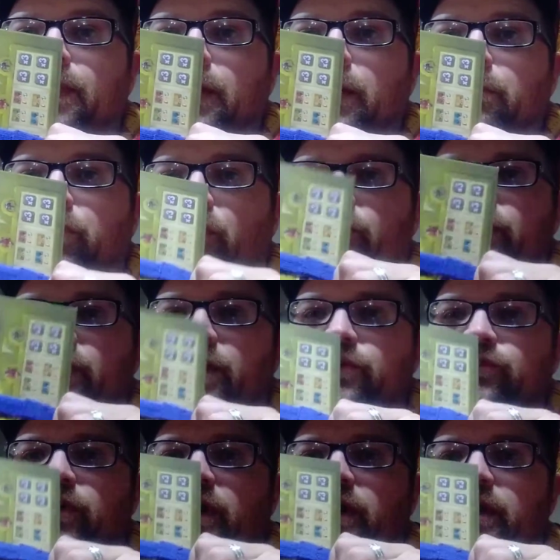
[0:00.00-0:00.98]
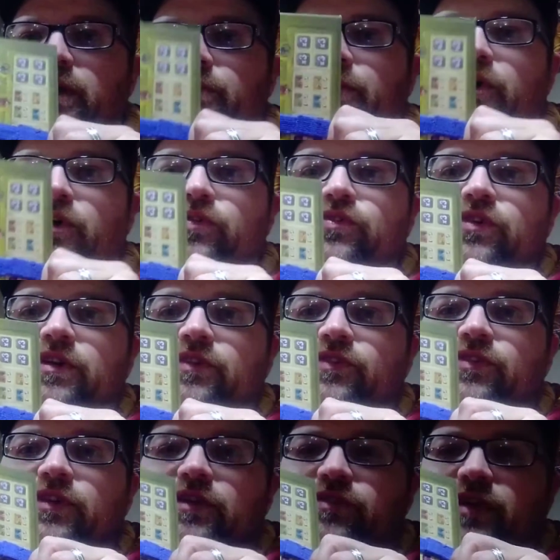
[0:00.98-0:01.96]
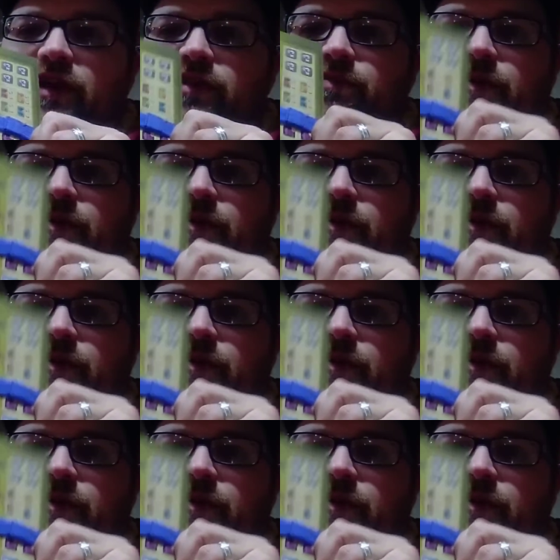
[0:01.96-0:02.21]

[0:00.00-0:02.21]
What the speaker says: board that I was talking about. So you can see it's got the